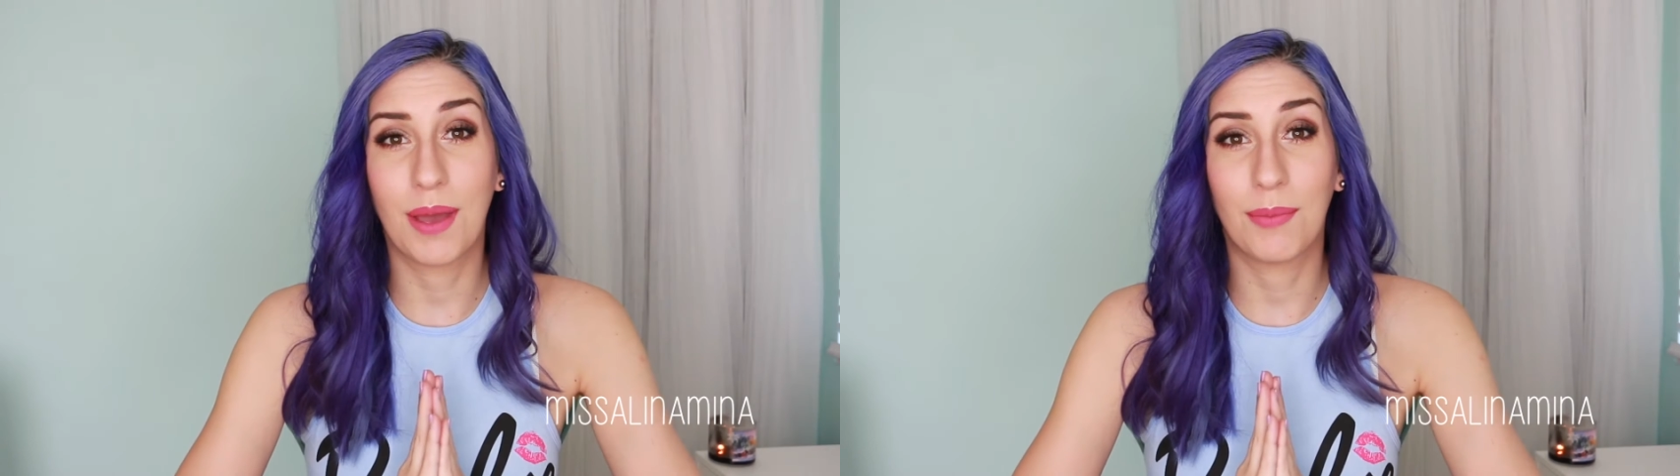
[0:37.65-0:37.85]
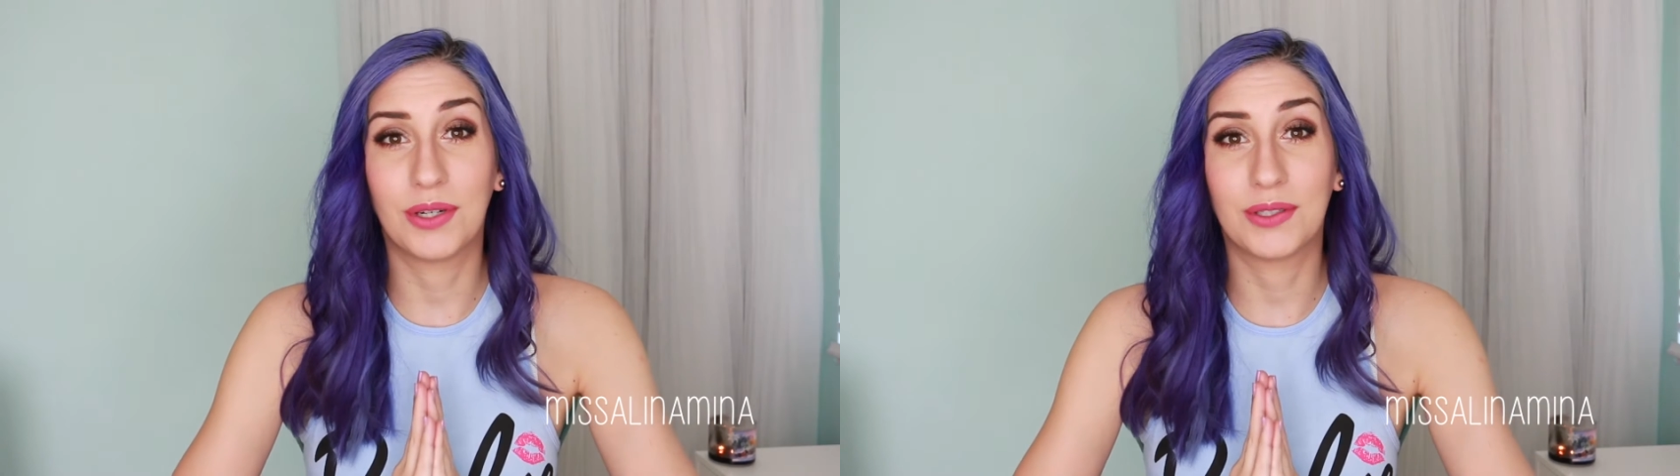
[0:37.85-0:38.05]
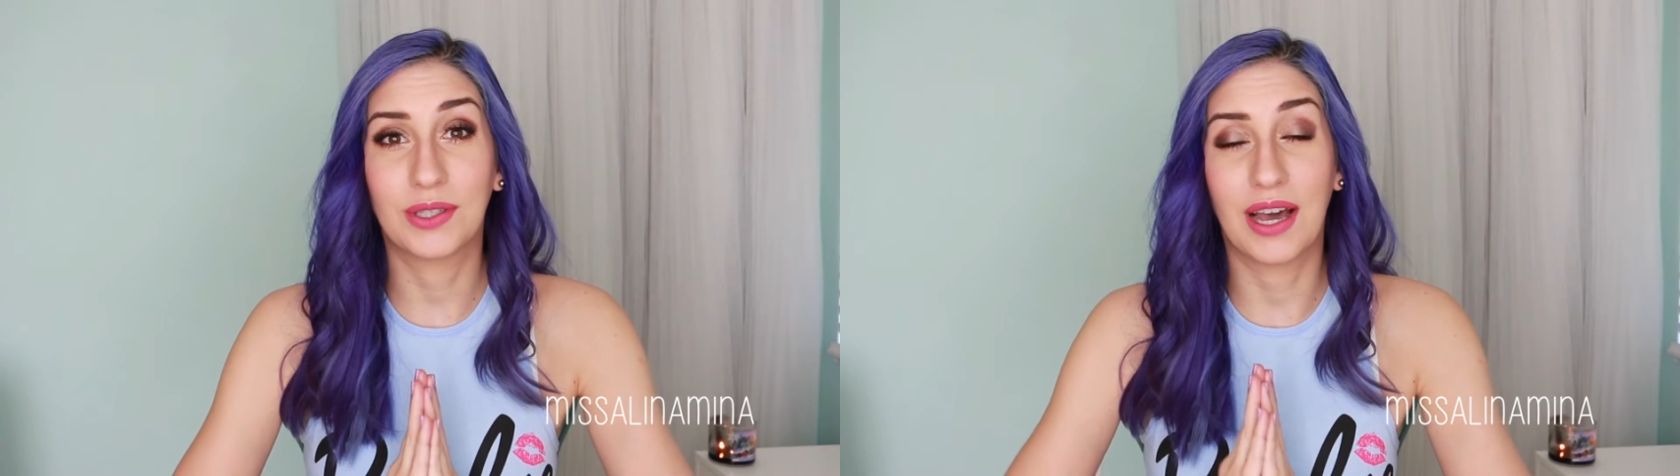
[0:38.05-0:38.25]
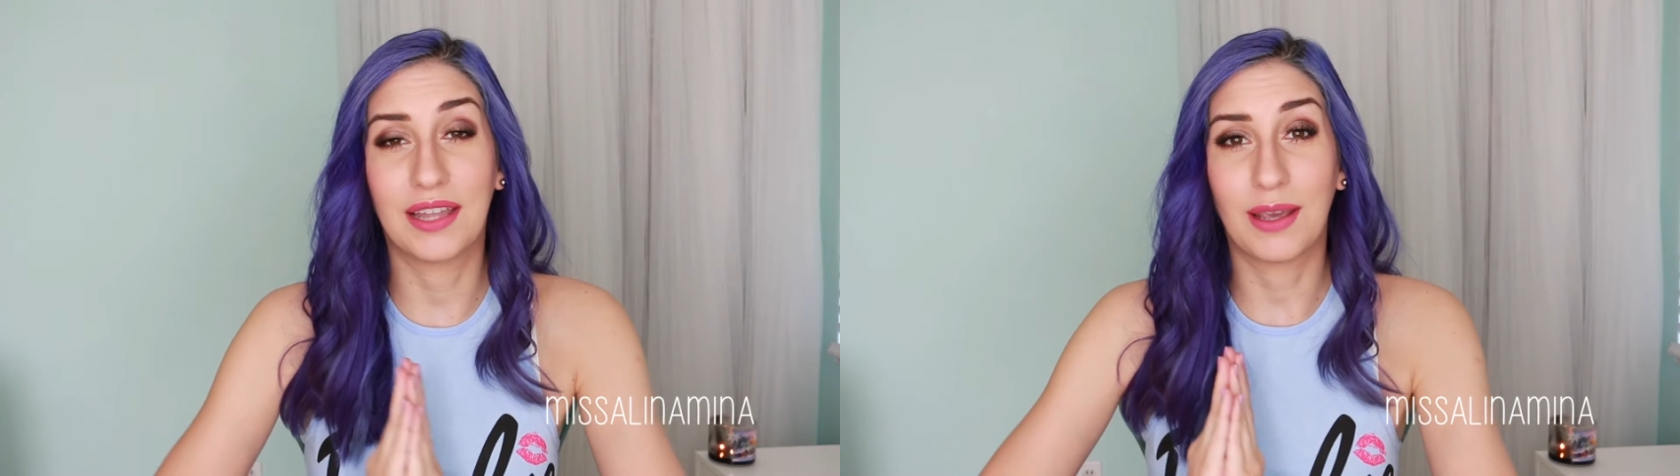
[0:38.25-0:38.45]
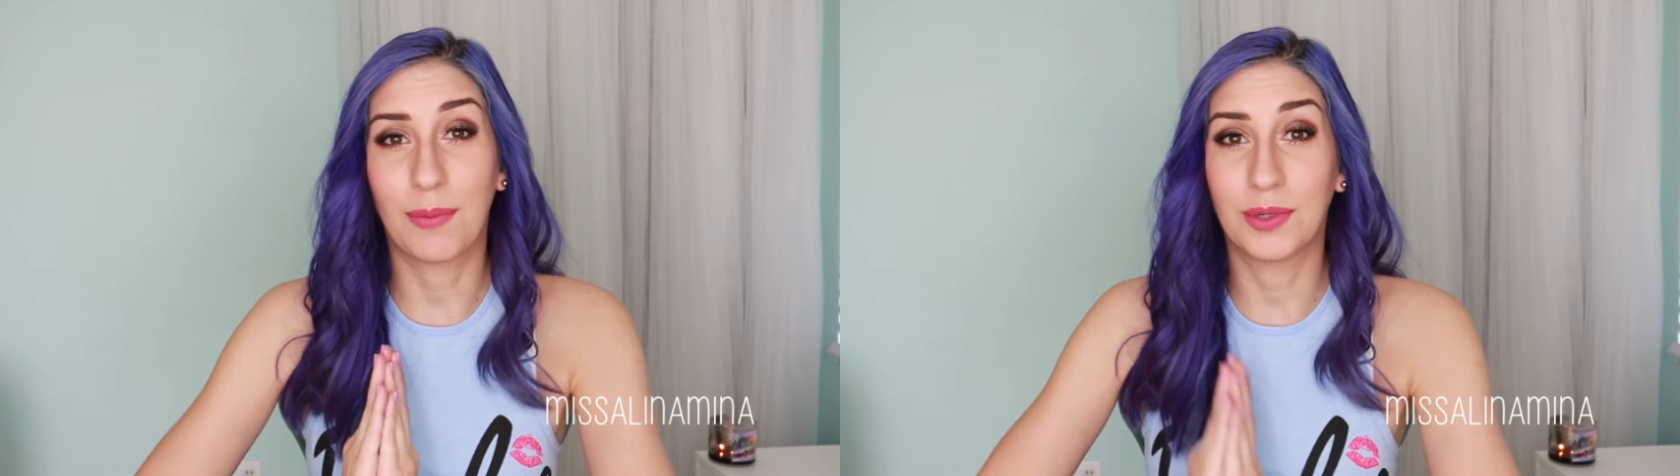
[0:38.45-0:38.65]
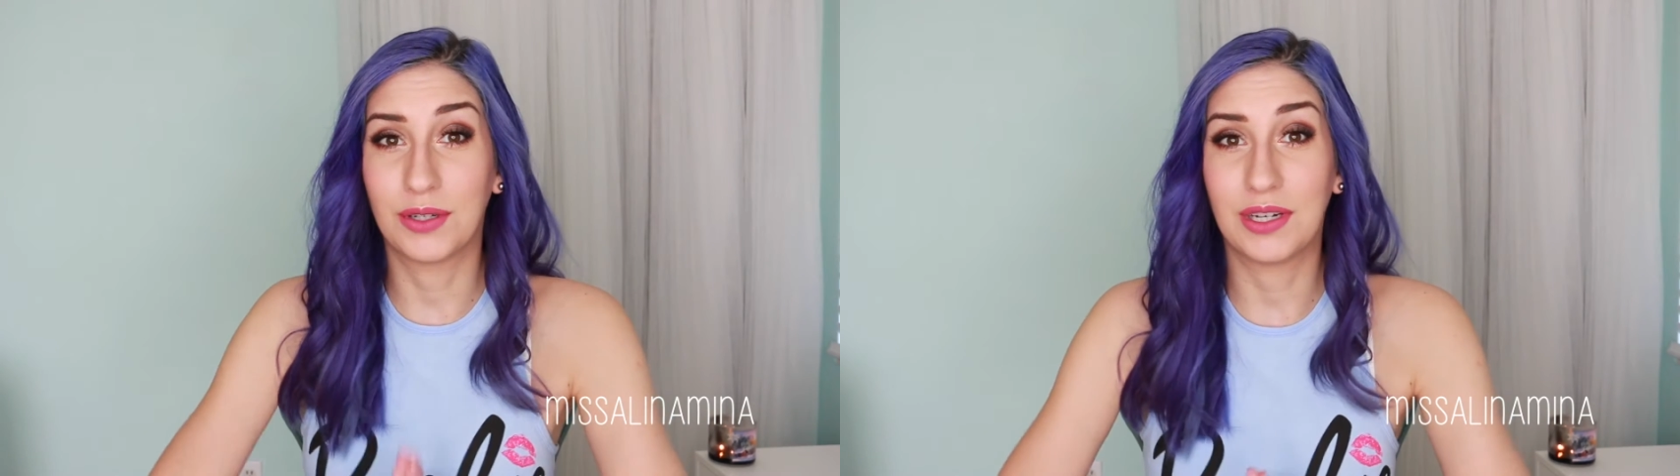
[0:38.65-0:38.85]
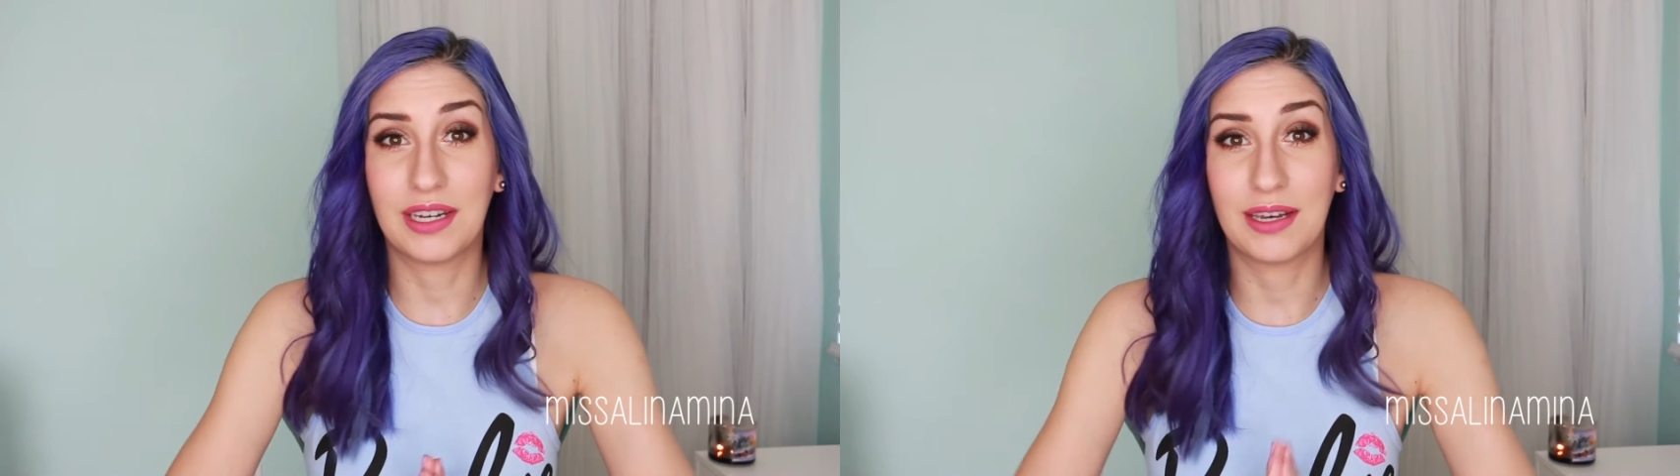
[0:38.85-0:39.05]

members got the opportunity